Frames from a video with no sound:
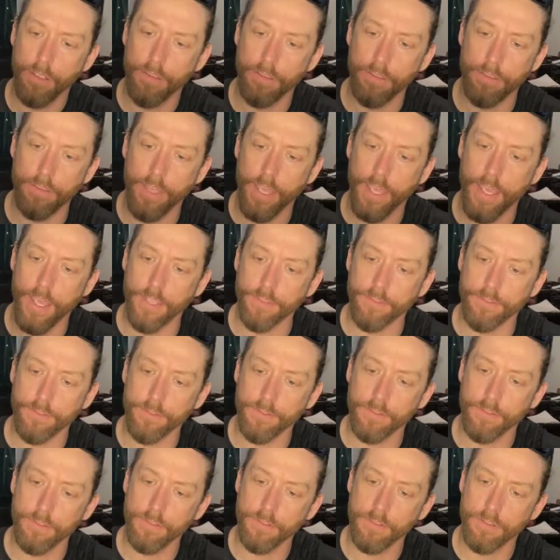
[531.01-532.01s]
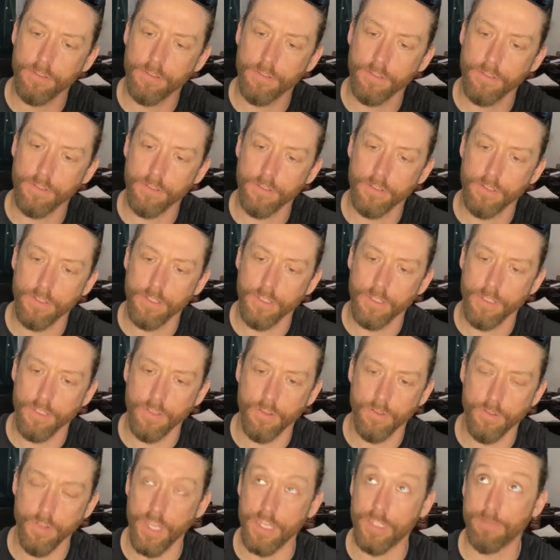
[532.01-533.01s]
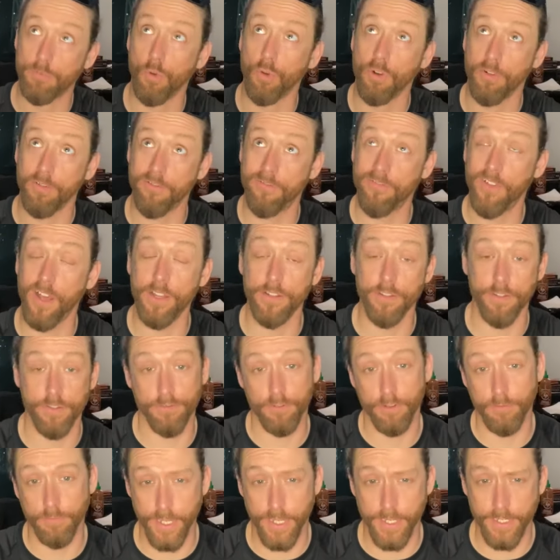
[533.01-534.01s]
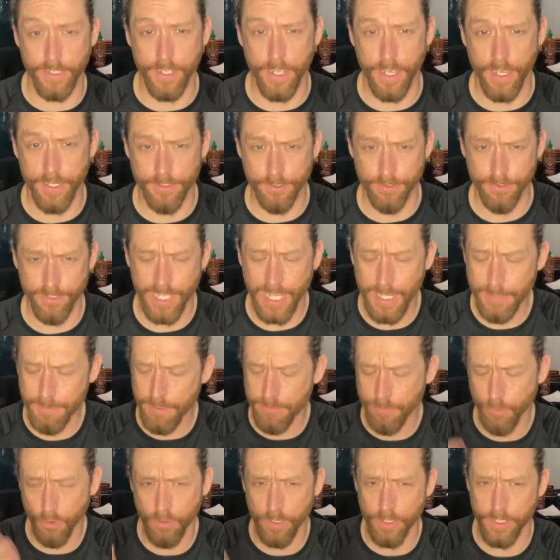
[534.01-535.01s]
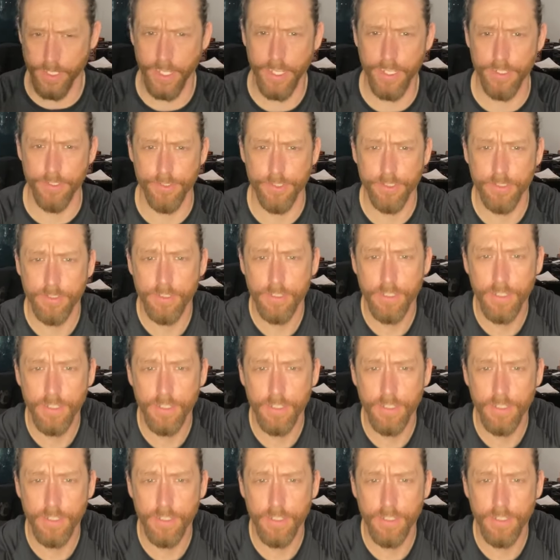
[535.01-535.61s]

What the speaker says: that it's more fun to throw bait casters. It keeps you more engaged.